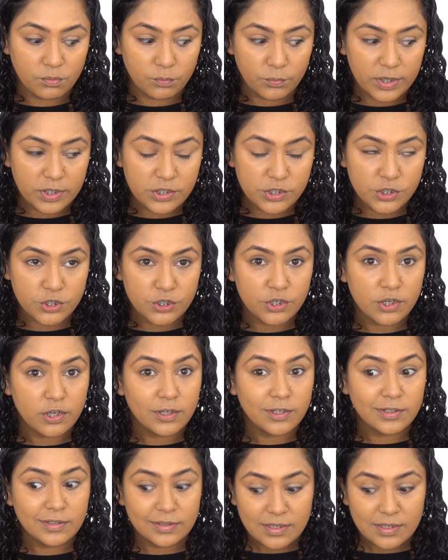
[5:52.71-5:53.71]
which
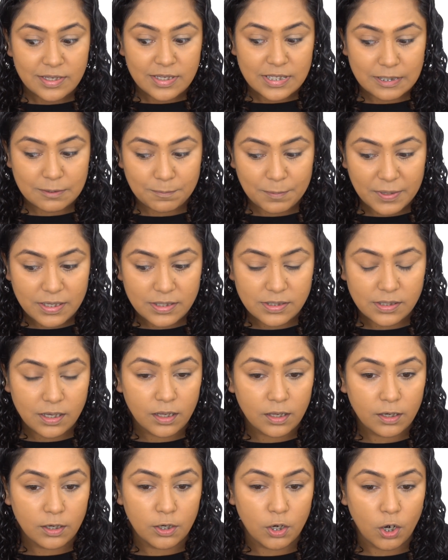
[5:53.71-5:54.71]
speaks
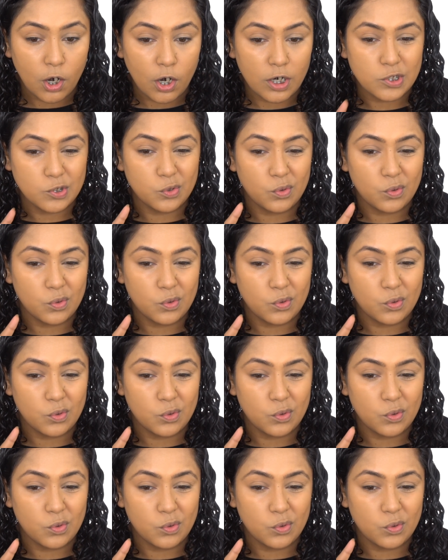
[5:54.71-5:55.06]
a lot.